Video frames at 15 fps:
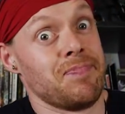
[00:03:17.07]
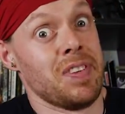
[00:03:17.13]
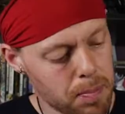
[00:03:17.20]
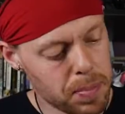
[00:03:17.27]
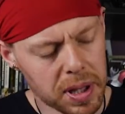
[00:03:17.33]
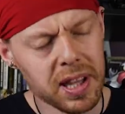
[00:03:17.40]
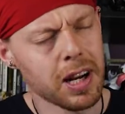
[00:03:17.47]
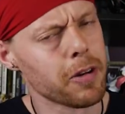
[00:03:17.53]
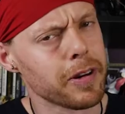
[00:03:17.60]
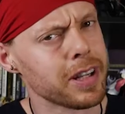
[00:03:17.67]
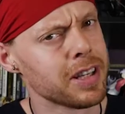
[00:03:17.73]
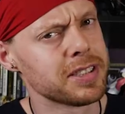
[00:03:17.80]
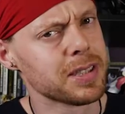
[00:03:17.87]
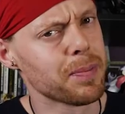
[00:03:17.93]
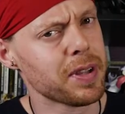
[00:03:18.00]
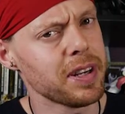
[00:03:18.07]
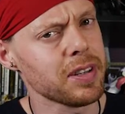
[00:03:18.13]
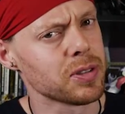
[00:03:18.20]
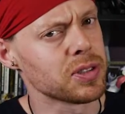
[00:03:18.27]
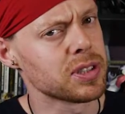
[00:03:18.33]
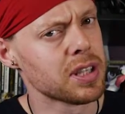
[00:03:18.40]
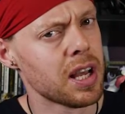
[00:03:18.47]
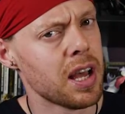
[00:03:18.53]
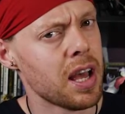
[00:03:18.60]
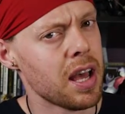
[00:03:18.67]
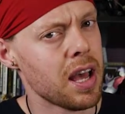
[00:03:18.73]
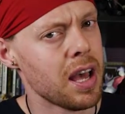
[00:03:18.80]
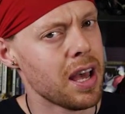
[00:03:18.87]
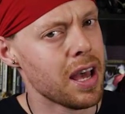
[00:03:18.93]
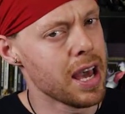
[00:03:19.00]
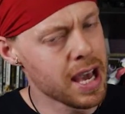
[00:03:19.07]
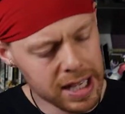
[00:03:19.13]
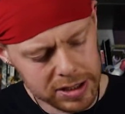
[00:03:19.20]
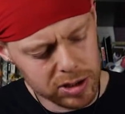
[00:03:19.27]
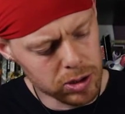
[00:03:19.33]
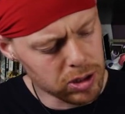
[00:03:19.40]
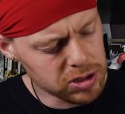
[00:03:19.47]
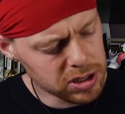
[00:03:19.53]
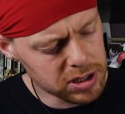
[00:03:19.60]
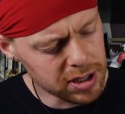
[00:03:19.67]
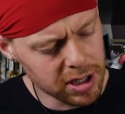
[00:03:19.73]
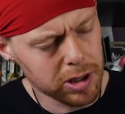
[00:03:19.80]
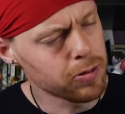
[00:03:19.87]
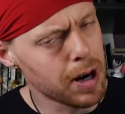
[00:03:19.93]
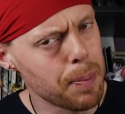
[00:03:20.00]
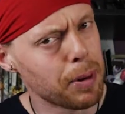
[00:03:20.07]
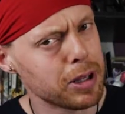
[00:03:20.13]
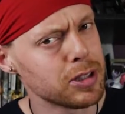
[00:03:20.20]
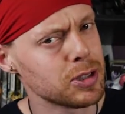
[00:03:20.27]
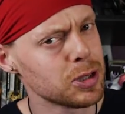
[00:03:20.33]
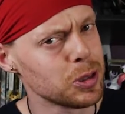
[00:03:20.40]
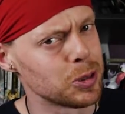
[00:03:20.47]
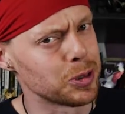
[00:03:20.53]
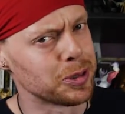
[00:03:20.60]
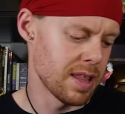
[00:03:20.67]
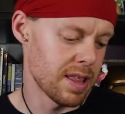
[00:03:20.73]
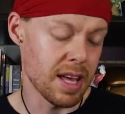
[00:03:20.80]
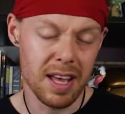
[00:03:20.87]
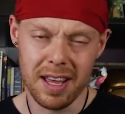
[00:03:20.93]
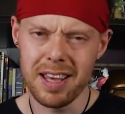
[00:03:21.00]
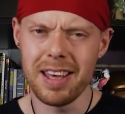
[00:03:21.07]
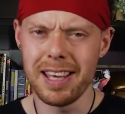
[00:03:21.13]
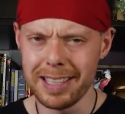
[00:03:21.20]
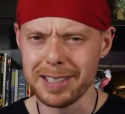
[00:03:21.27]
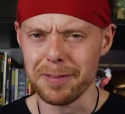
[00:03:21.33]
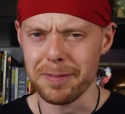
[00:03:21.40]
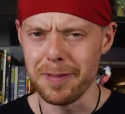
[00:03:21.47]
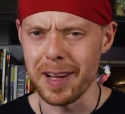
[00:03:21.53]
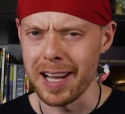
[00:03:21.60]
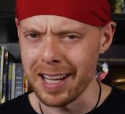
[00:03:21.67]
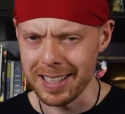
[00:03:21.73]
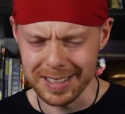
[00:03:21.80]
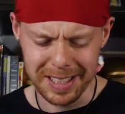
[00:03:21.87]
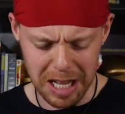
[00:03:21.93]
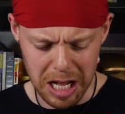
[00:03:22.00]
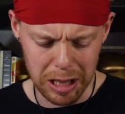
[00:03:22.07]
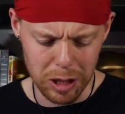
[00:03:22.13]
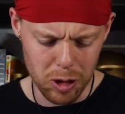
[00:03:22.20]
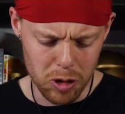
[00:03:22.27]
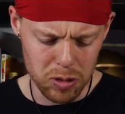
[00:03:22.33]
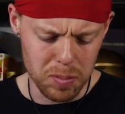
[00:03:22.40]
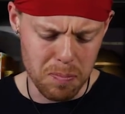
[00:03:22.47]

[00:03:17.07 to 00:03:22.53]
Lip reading: But then I realised something else. It's not just a little replica sword. That is, in fact, a lot